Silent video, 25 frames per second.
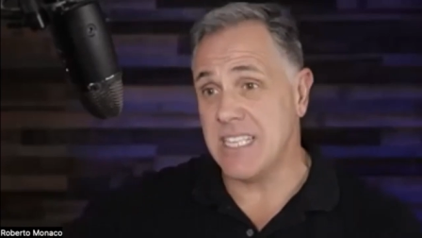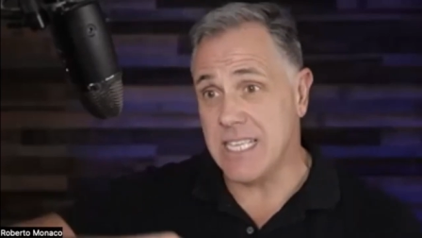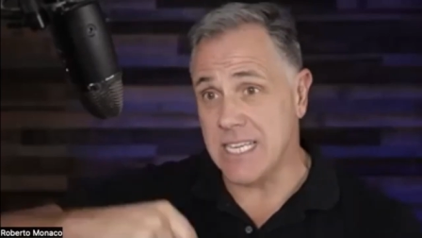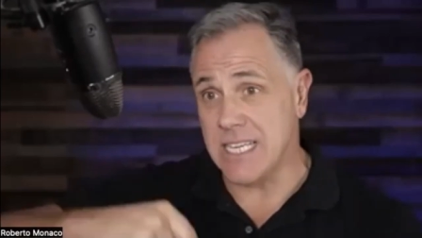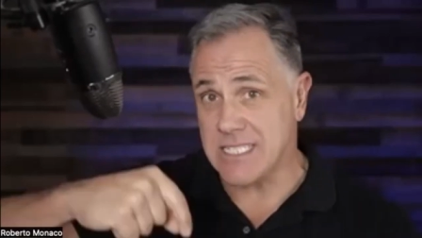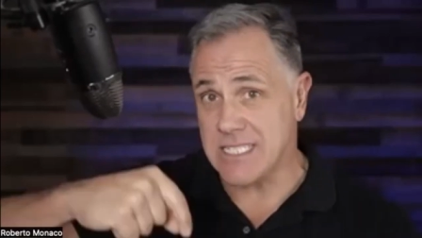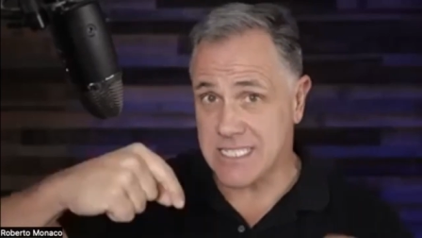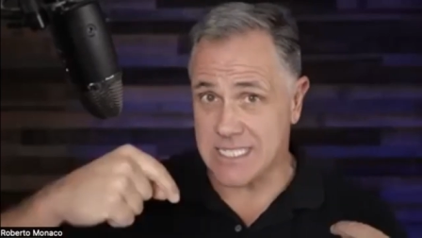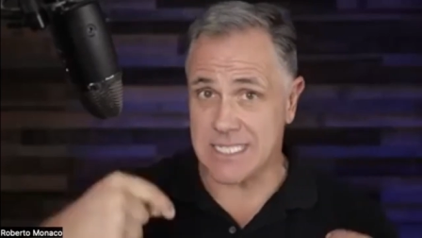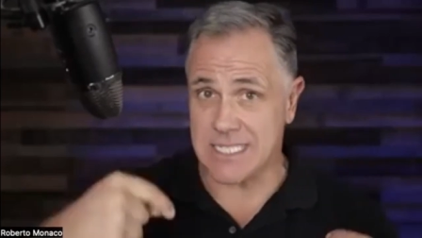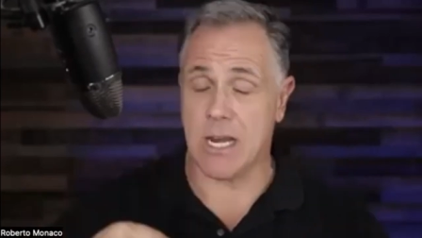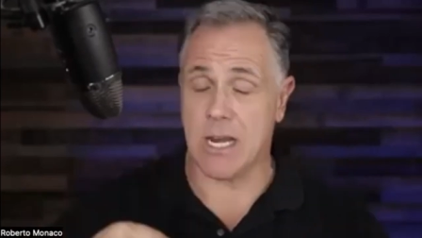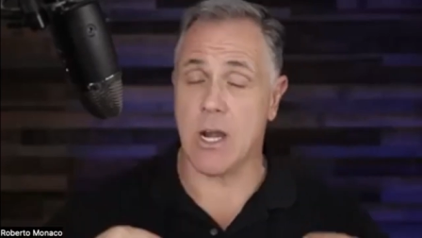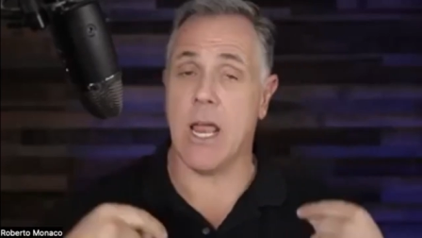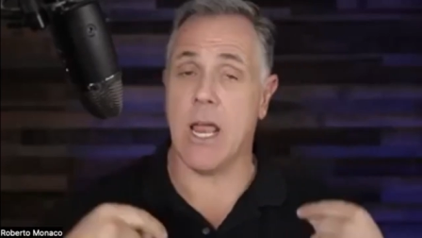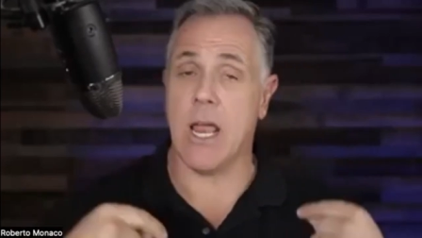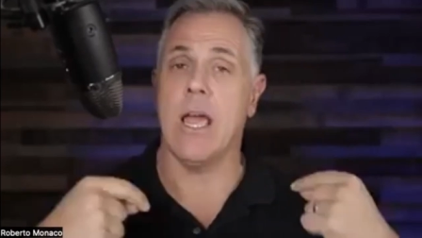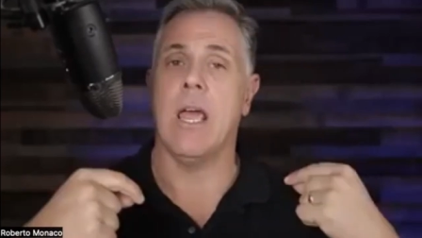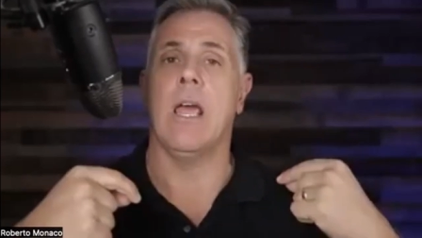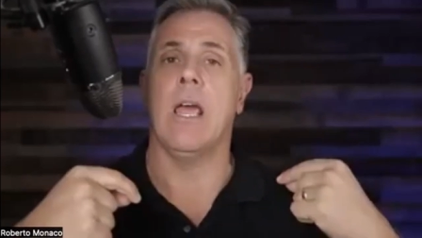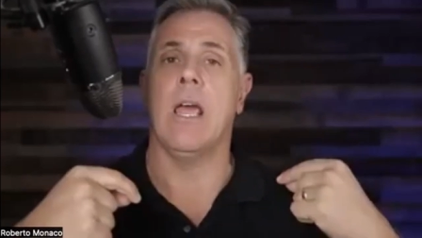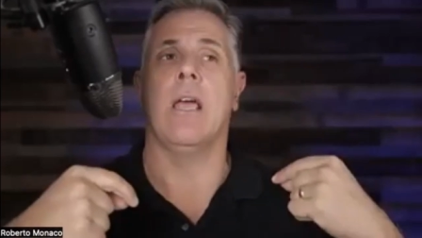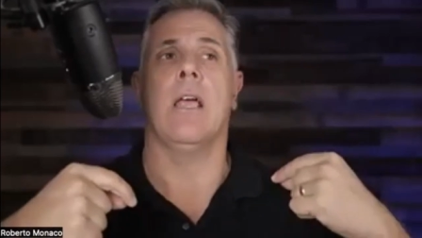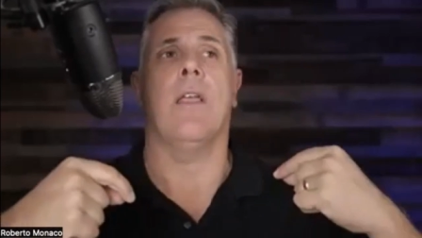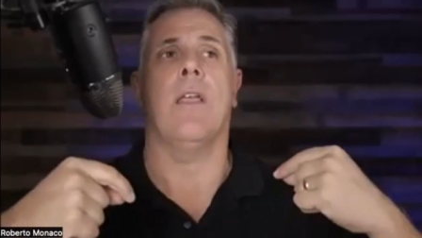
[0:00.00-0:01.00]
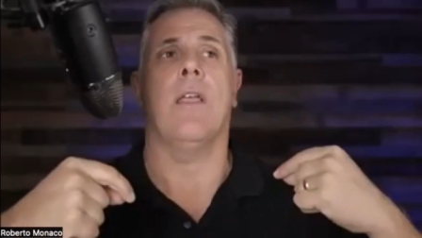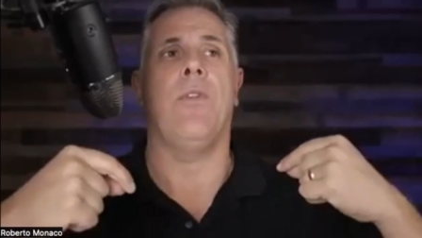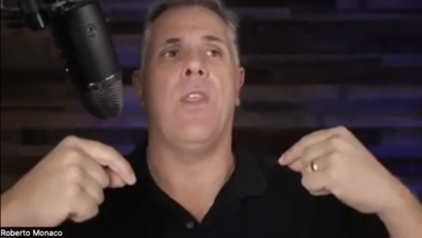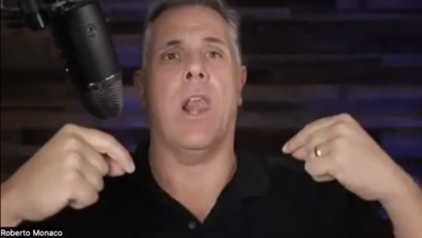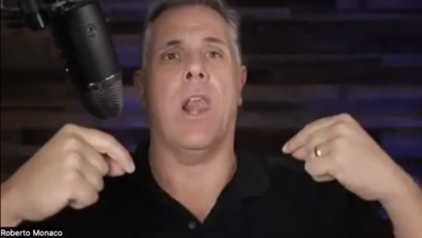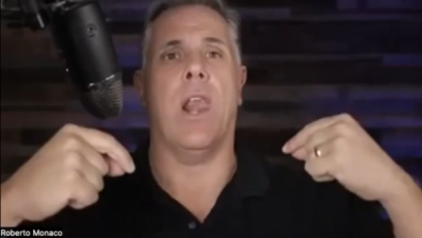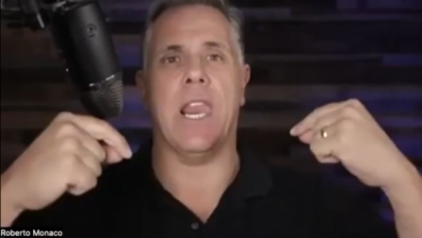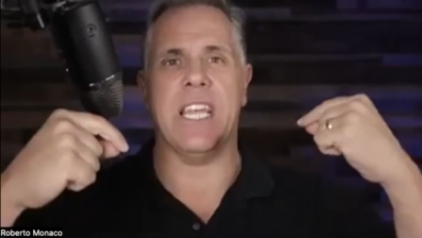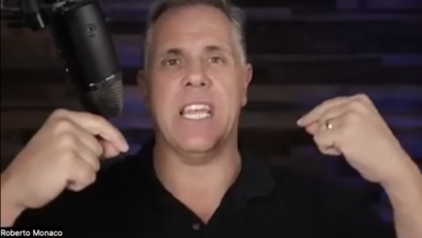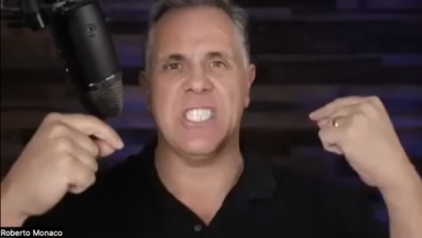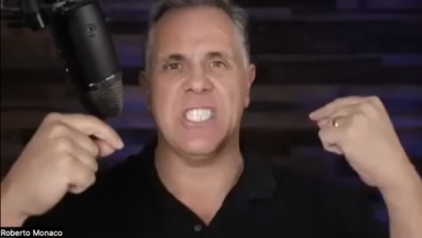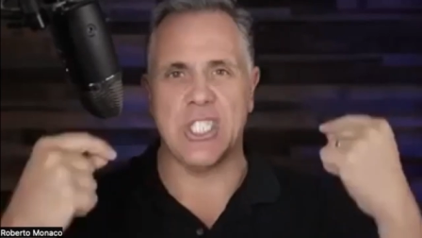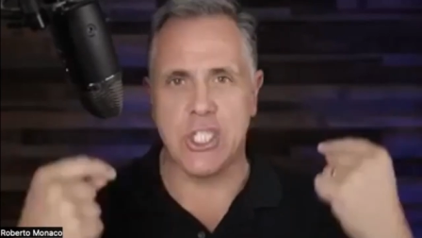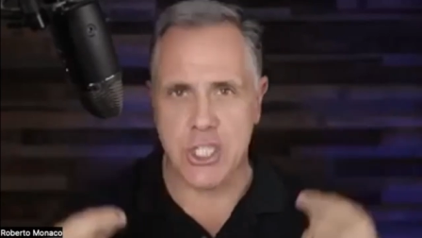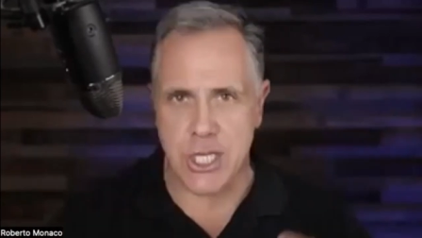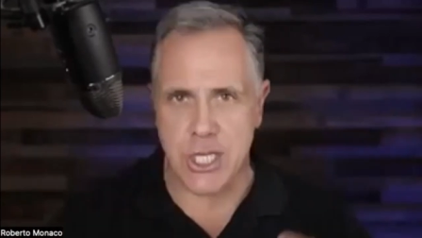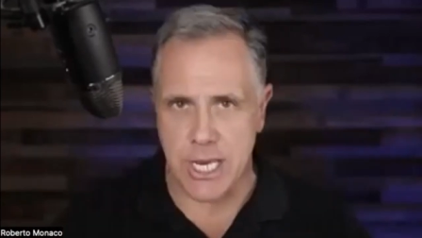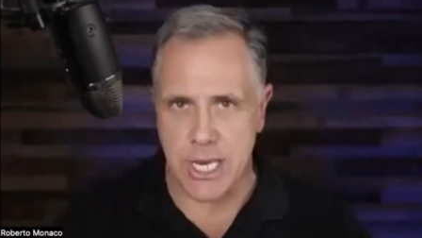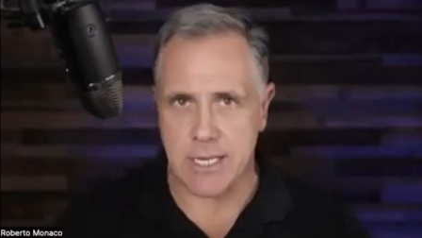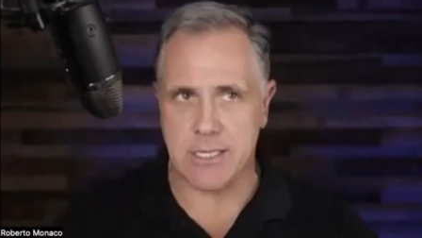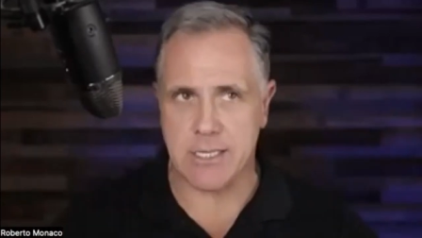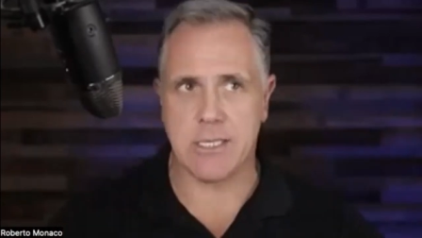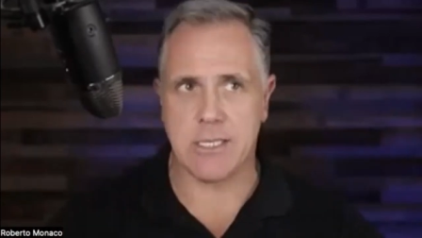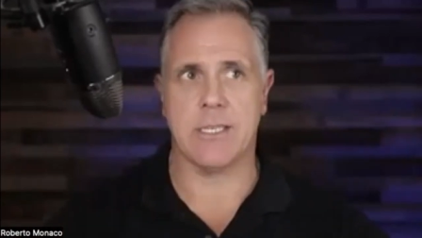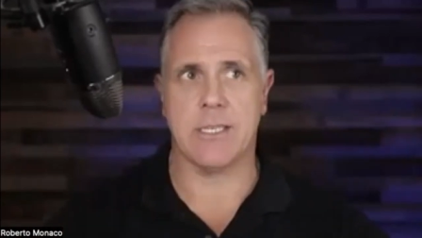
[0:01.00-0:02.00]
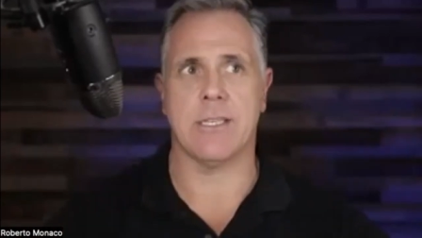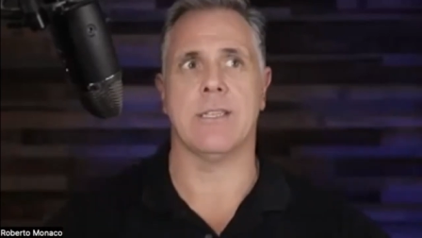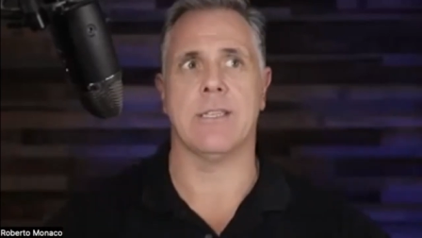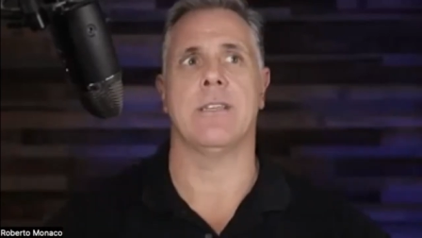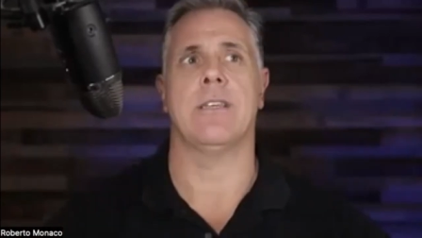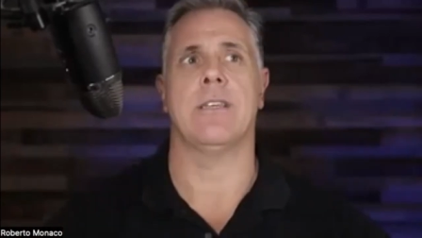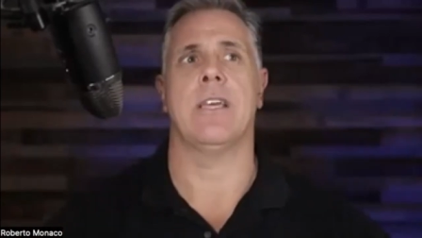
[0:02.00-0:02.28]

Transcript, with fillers: there's the the legit